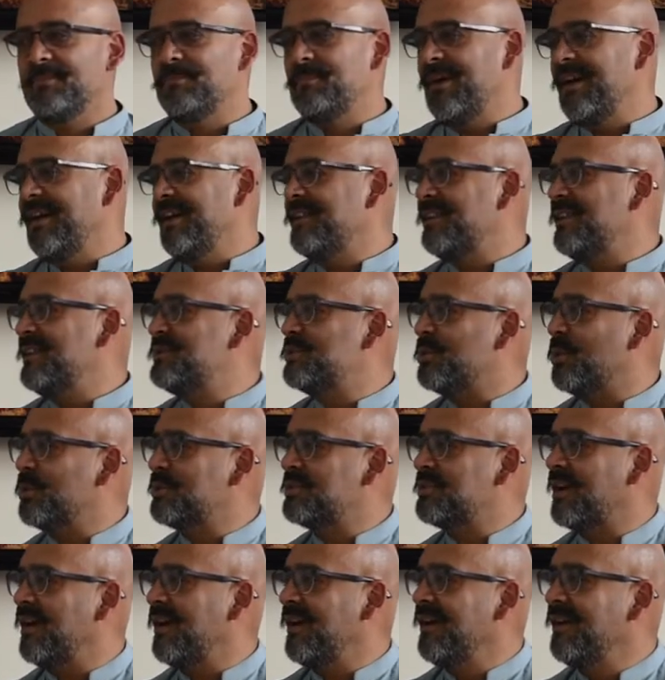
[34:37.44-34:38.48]
My other
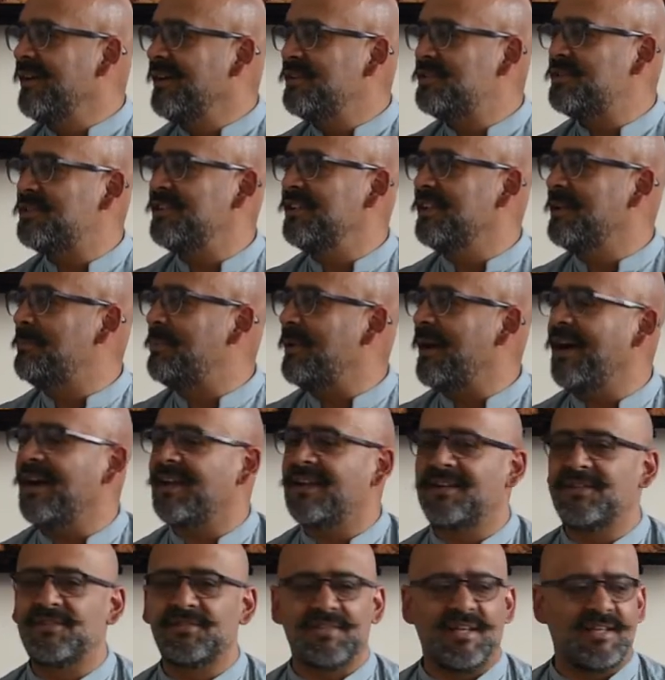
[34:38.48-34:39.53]
daughter, she's in the
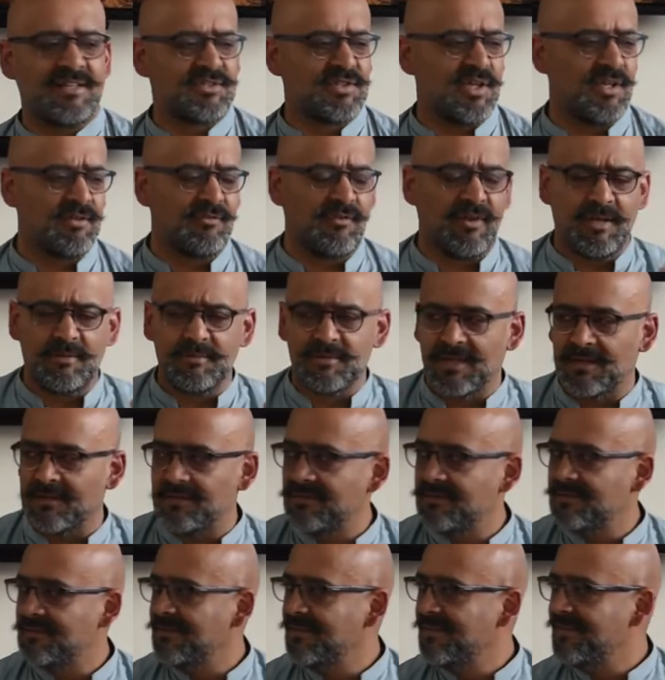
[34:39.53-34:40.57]
back, she's saying, turn the volume down.
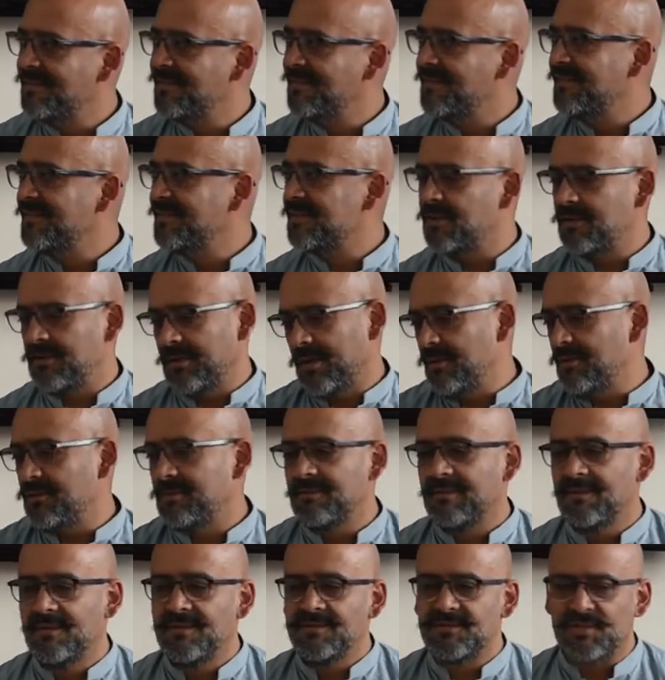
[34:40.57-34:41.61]
I said,
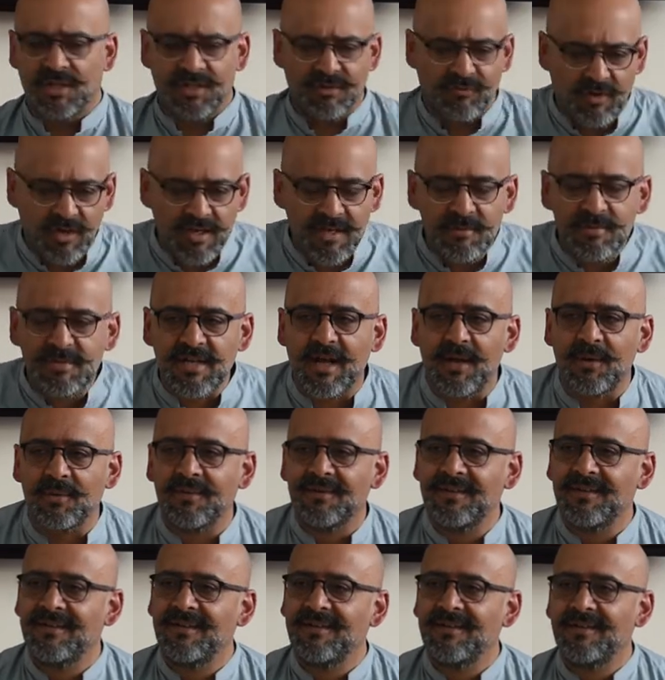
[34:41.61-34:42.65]
no, turn the volume
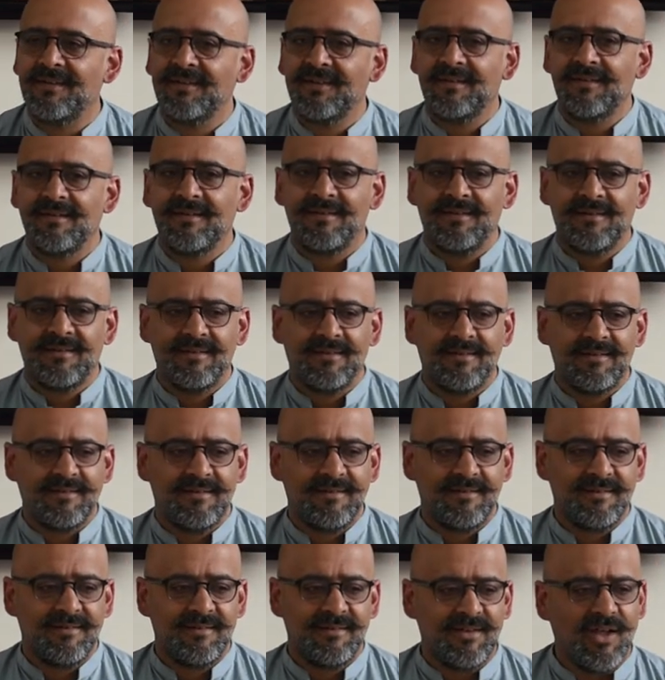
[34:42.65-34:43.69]
down.
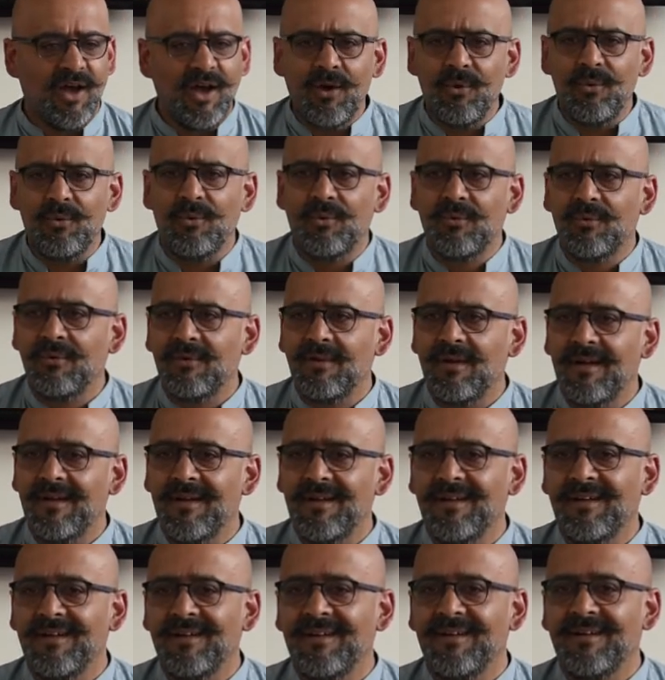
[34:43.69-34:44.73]
No!
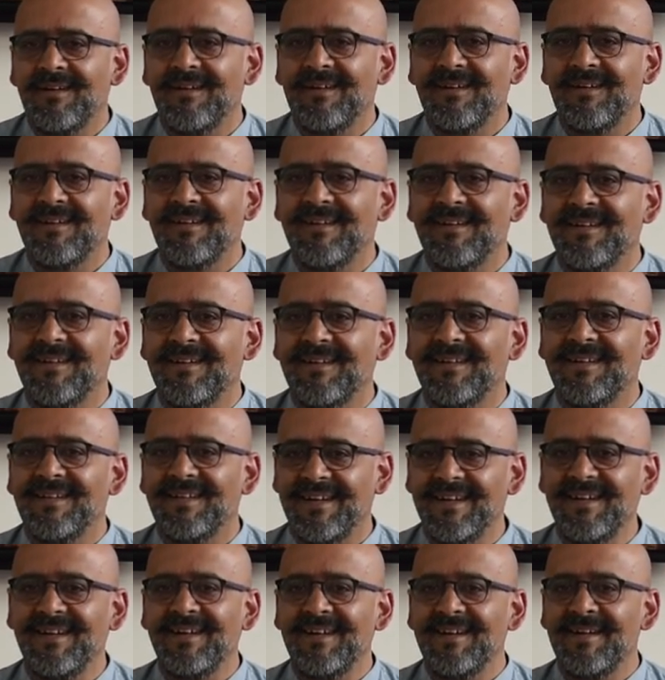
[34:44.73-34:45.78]

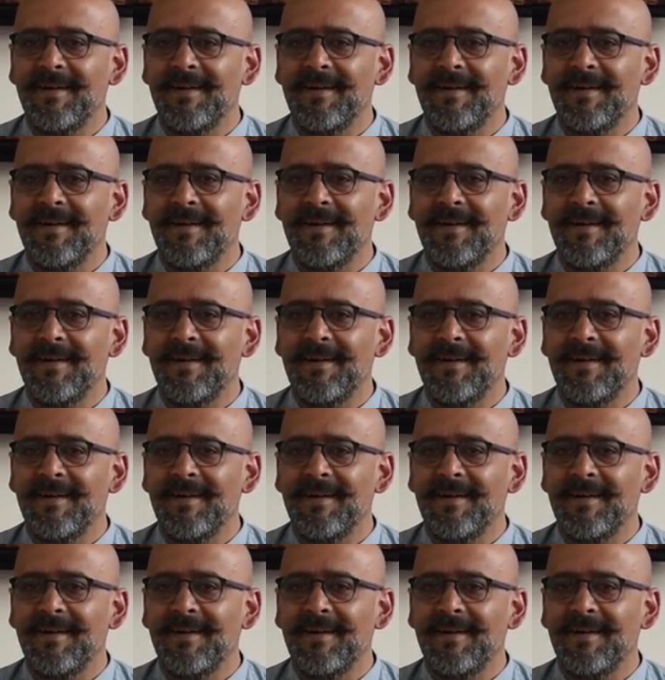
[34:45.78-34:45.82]
Yeah?